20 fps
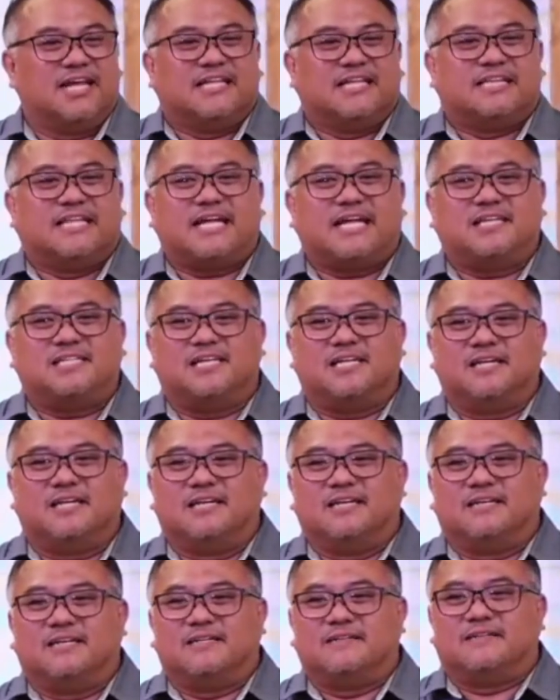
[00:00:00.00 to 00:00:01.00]
That's
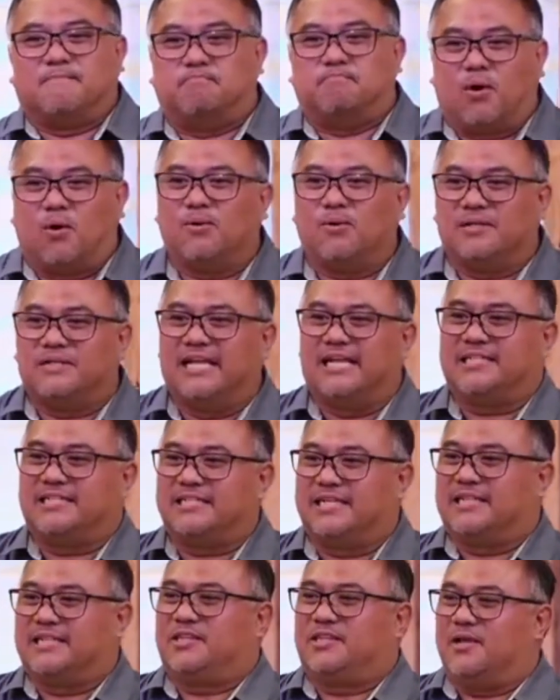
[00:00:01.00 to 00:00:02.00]
the boldness
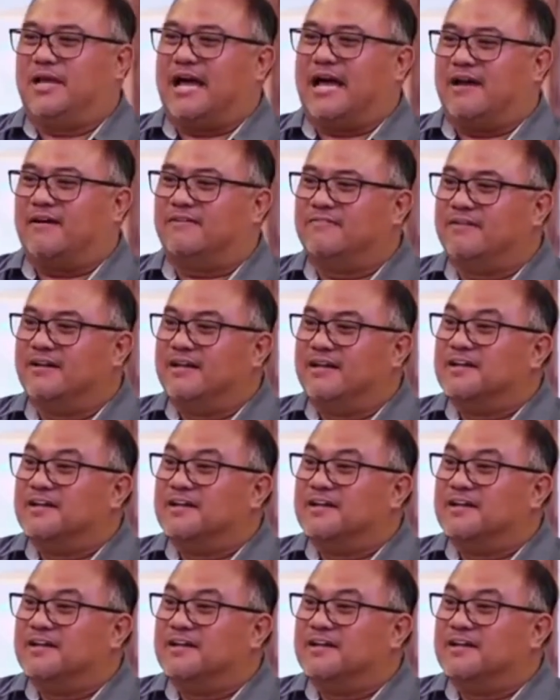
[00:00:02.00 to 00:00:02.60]
that you have,